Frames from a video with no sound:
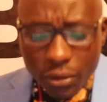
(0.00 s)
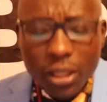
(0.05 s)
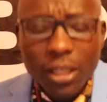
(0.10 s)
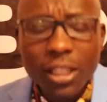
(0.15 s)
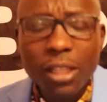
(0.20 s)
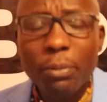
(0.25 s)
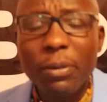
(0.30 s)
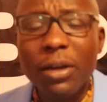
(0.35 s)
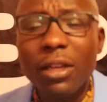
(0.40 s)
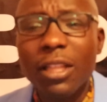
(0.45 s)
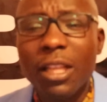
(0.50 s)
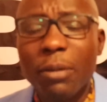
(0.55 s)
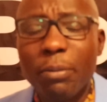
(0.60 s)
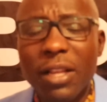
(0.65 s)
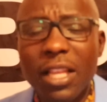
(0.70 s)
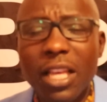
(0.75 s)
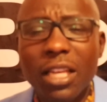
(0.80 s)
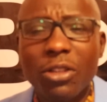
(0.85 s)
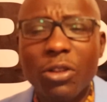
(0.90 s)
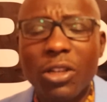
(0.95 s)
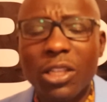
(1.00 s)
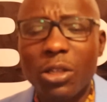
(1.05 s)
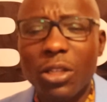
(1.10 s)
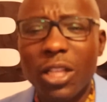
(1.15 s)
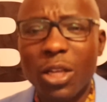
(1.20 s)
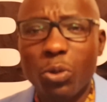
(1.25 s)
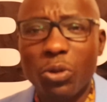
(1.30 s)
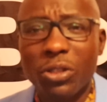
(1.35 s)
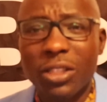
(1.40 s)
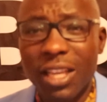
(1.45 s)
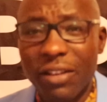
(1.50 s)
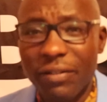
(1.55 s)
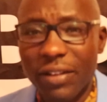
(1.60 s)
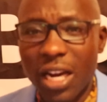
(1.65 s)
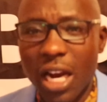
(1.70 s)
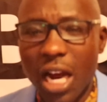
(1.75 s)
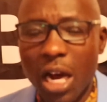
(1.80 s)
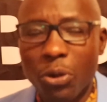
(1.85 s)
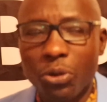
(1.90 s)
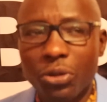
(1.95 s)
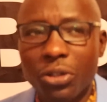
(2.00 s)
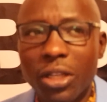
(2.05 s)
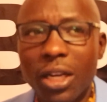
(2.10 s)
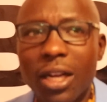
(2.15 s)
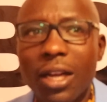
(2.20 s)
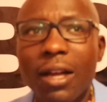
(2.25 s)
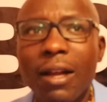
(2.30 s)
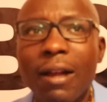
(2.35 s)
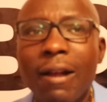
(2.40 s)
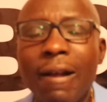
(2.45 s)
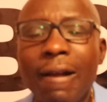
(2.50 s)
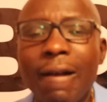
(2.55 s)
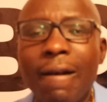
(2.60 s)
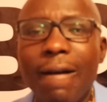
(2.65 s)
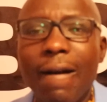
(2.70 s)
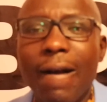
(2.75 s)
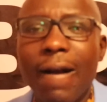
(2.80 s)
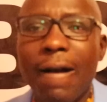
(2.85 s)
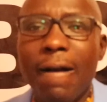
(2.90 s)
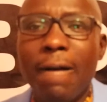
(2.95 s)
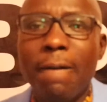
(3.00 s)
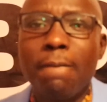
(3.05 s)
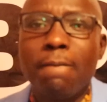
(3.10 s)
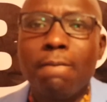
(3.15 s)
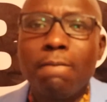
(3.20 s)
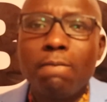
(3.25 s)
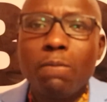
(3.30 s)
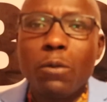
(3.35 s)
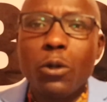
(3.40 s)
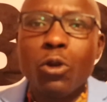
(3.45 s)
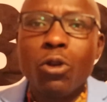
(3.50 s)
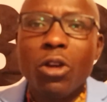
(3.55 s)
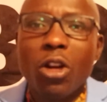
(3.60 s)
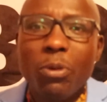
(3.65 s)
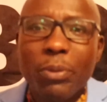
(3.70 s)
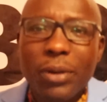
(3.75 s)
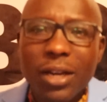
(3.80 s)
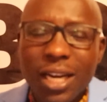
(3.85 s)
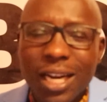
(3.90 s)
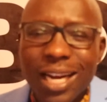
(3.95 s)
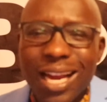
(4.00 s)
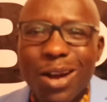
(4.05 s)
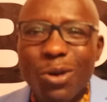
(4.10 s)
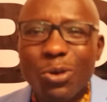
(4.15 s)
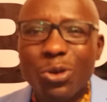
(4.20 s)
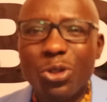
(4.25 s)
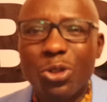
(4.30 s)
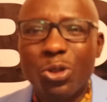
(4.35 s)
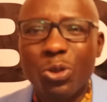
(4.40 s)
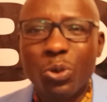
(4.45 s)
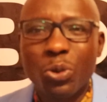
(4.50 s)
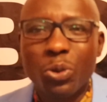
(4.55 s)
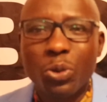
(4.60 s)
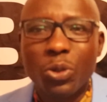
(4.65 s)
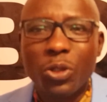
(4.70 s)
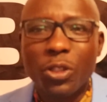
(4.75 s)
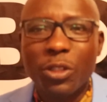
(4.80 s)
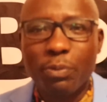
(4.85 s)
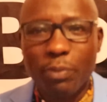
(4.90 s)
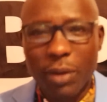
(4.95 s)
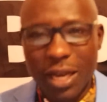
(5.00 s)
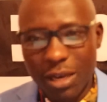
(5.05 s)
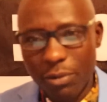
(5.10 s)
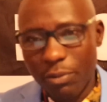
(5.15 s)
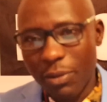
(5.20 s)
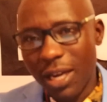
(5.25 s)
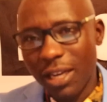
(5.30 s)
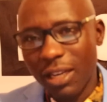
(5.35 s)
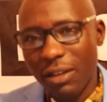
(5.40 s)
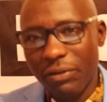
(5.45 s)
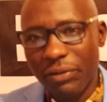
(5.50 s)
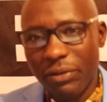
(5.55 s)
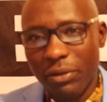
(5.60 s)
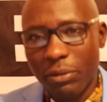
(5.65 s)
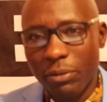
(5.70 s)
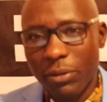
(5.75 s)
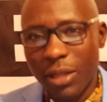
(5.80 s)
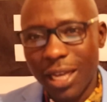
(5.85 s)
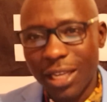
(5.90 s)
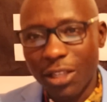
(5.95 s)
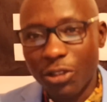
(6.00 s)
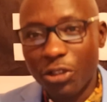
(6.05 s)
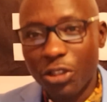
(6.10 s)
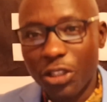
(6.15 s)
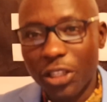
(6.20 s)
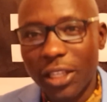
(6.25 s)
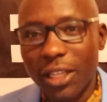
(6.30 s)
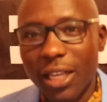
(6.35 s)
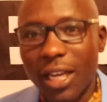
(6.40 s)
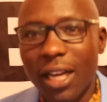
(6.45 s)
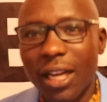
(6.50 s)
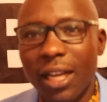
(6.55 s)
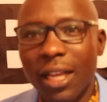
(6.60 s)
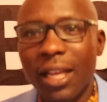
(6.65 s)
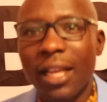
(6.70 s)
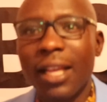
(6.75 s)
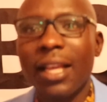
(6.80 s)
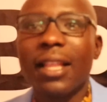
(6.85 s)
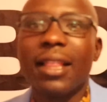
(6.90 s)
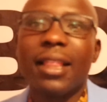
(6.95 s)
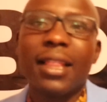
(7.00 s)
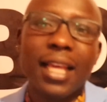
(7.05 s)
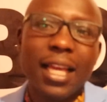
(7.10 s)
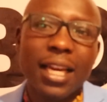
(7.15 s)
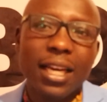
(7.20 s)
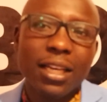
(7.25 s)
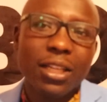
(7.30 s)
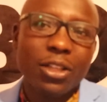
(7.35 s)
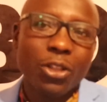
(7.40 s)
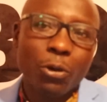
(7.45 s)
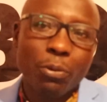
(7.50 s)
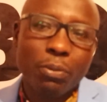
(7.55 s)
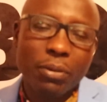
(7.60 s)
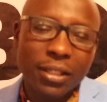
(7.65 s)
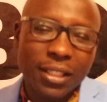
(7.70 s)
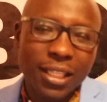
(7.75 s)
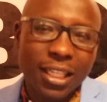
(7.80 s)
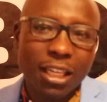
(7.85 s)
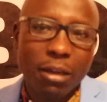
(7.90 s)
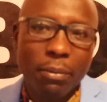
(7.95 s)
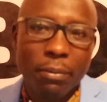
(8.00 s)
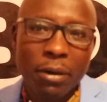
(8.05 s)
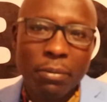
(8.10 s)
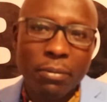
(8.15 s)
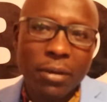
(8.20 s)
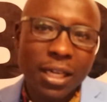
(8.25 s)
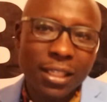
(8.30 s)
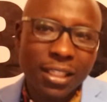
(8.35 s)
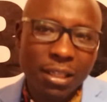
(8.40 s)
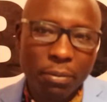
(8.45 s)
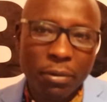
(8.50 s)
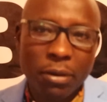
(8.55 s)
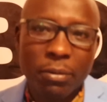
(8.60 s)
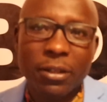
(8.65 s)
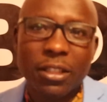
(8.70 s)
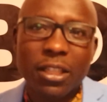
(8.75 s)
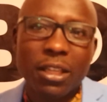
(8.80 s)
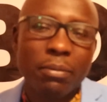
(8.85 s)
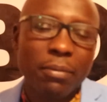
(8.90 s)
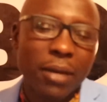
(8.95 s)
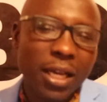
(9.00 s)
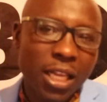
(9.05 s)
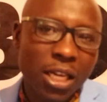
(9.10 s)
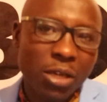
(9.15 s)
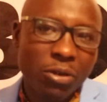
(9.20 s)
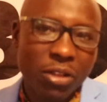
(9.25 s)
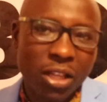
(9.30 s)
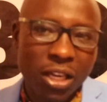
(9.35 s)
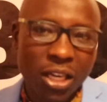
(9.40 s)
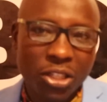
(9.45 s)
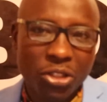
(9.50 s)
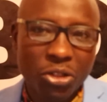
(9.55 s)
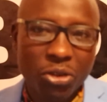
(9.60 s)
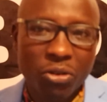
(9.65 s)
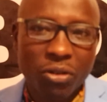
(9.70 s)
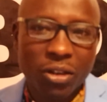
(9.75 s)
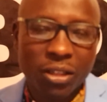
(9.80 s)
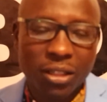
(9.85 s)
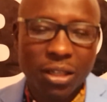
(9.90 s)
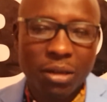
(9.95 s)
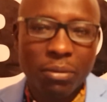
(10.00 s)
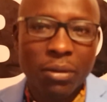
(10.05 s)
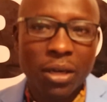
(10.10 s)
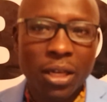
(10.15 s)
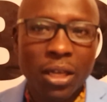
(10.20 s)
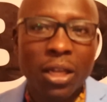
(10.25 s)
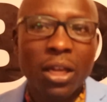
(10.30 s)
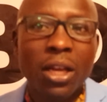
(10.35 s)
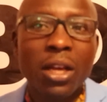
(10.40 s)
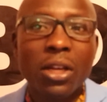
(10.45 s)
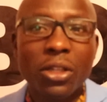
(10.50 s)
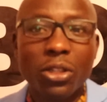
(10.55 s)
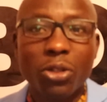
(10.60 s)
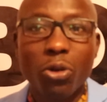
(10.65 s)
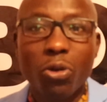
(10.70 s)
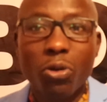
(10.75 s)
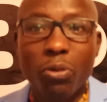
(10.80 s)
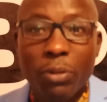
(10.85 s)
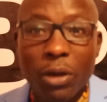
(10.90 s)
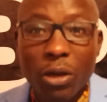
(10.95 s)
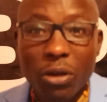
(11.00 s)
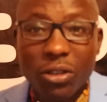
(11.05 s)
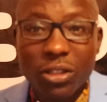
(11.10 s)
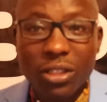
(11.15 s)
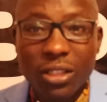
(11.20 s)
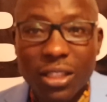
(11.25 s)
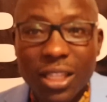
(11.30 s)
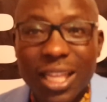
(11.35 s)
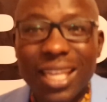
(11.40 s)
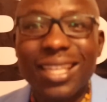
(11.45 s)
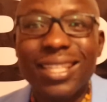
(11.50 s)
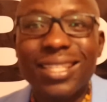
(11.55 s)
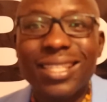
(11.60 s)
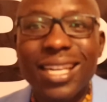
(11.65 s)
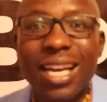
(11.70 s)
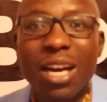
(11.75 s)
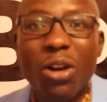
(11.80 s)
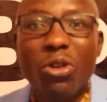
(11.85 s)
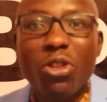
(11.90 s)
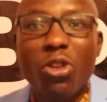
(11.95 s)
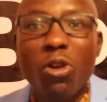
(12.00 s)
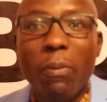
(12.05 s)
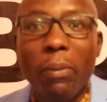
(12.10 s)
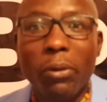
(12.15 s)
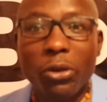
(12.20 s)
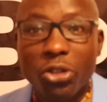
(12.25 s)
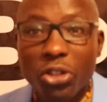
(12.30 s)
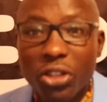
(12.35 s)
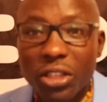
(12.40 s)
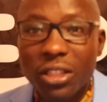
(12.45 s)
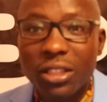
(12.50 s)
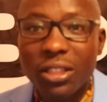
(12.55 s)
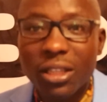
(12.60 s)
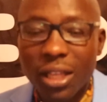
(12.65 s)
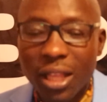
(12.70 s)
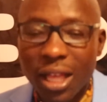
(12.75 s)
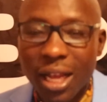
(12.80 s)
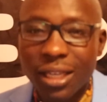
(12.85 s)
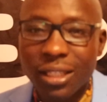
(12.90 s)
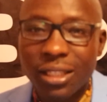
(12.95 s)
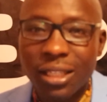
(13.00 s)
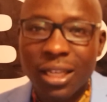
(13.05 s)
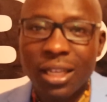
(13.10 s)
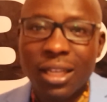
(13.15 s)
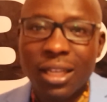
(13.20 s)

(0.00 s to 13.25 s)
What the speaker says: the budget that was given out, you're not allowed to spend money from the exchequer, then you present a supplementary budget to the National Assembly. So because that is now the opportunity that